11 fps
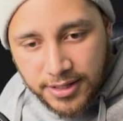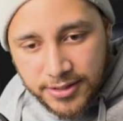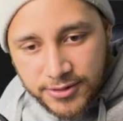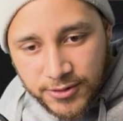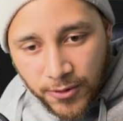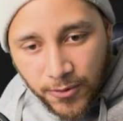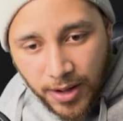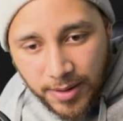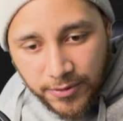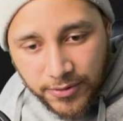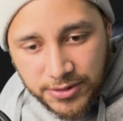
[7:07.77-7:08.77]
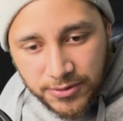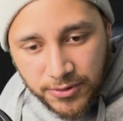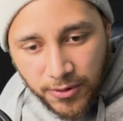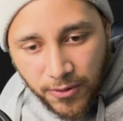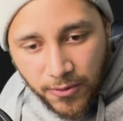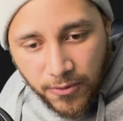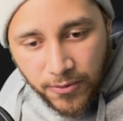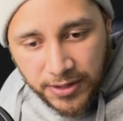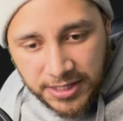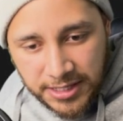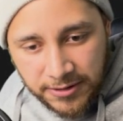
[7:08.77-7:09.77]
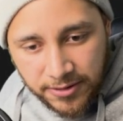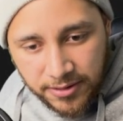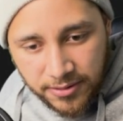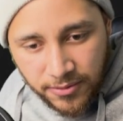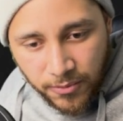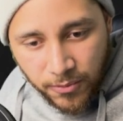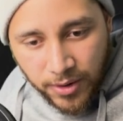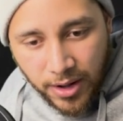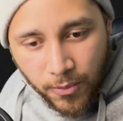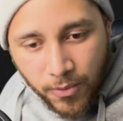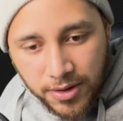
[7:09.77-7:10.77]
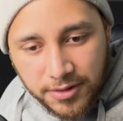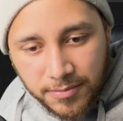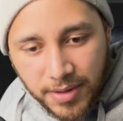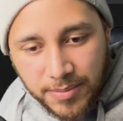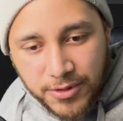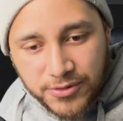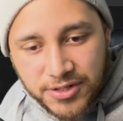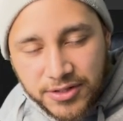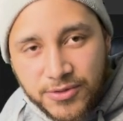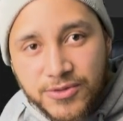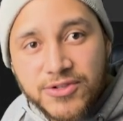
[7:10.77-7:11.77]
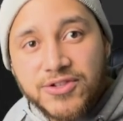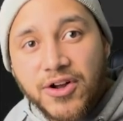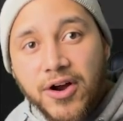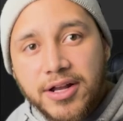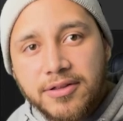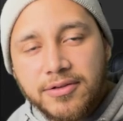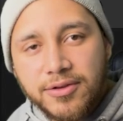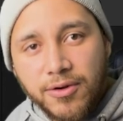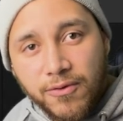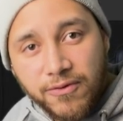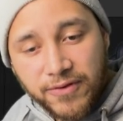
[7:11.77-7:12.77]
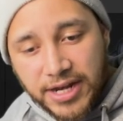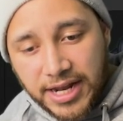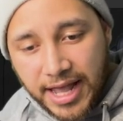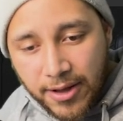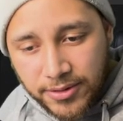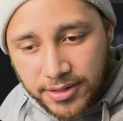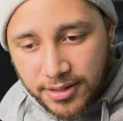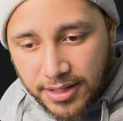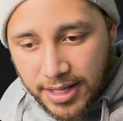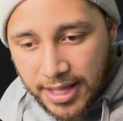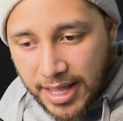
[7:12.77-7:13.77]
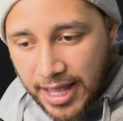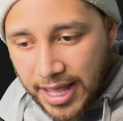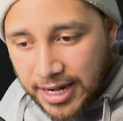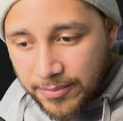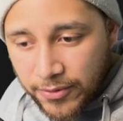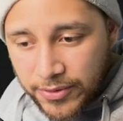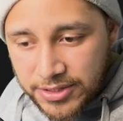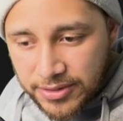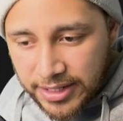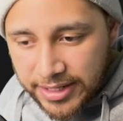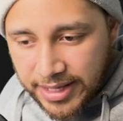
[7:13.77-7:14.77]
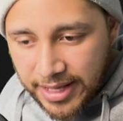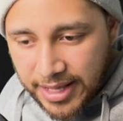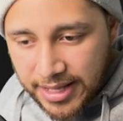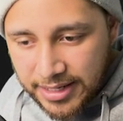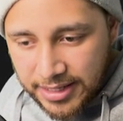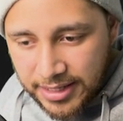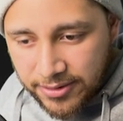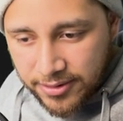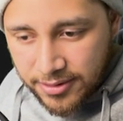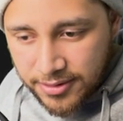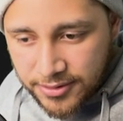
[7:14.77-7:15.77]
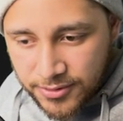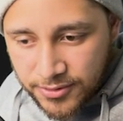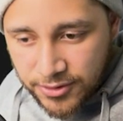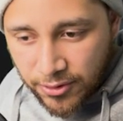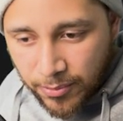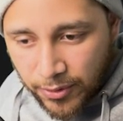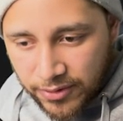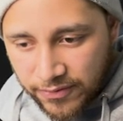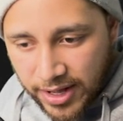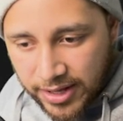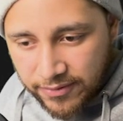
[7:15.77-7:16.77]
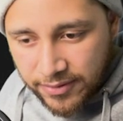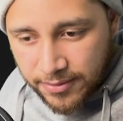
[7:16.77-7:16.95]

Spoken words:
So I'm going to go here where I want my music to start, fading out. And I'm going to click again here to 0.5.